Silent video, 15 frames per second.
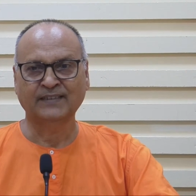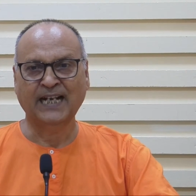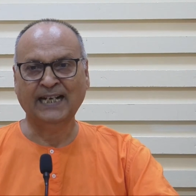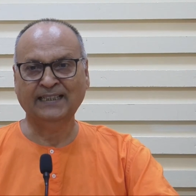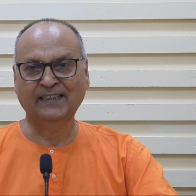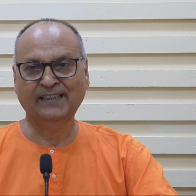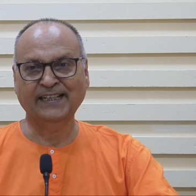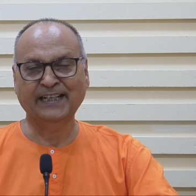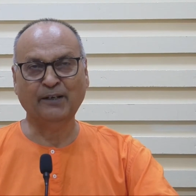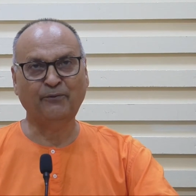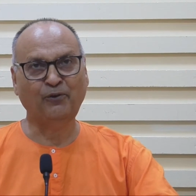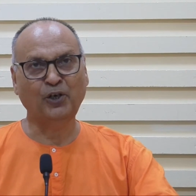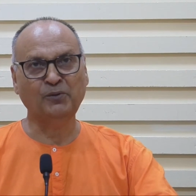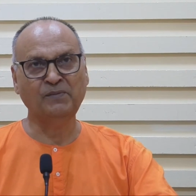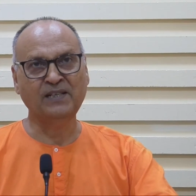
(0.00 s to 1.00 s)
Either take a
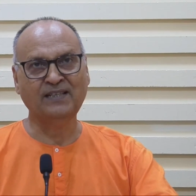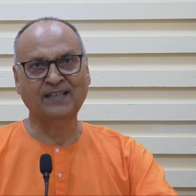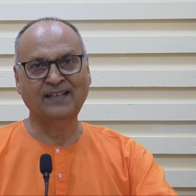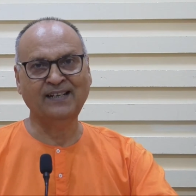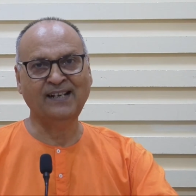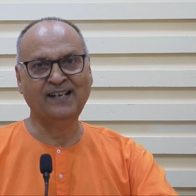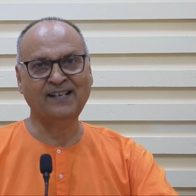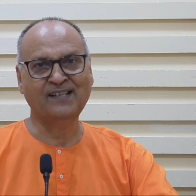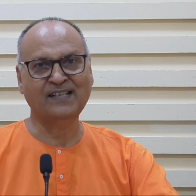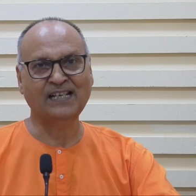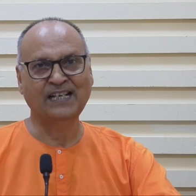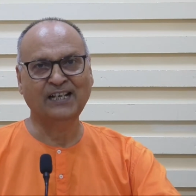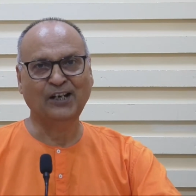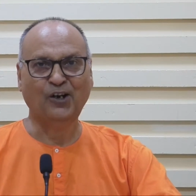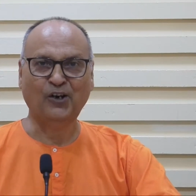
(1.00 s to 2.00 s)
formal sannyas
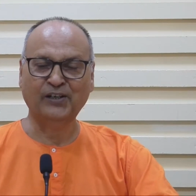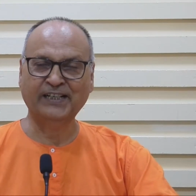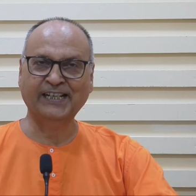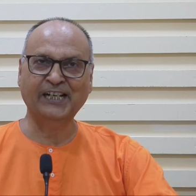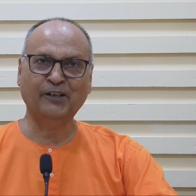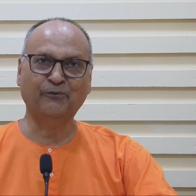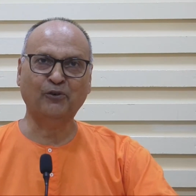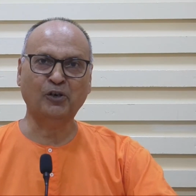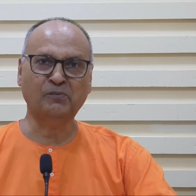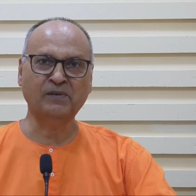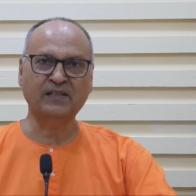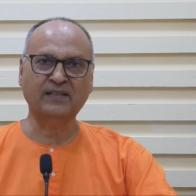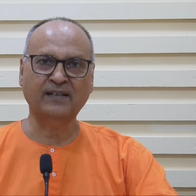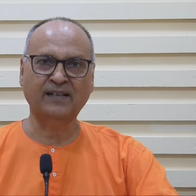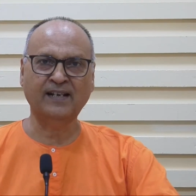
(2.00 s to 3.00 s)
or an informal
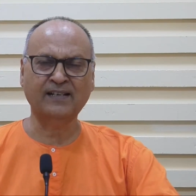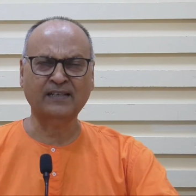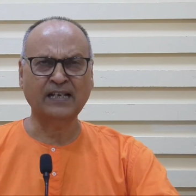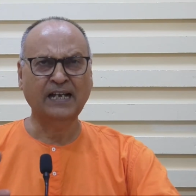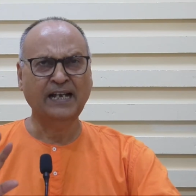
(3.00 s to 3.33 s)
sannyas